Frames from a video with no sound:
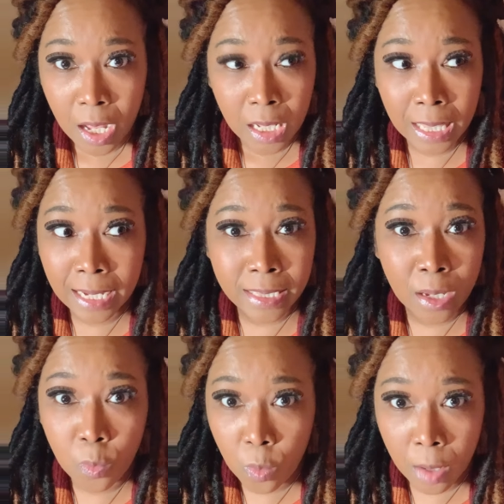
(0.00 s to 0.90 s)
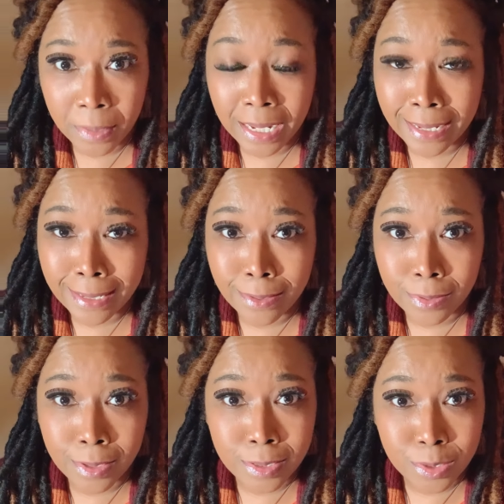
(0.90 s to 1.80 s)
Like that woman that killed
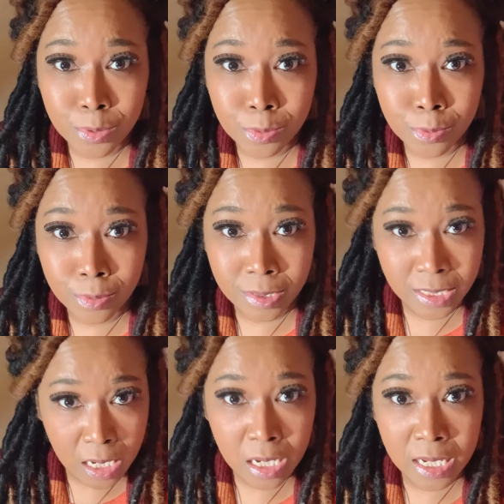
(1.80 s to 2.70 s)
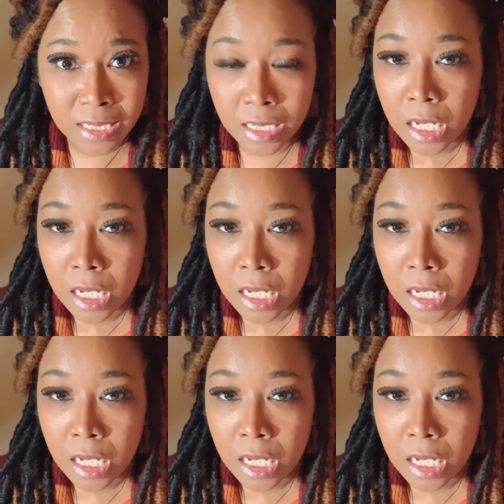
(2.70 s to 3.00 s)
her two sons,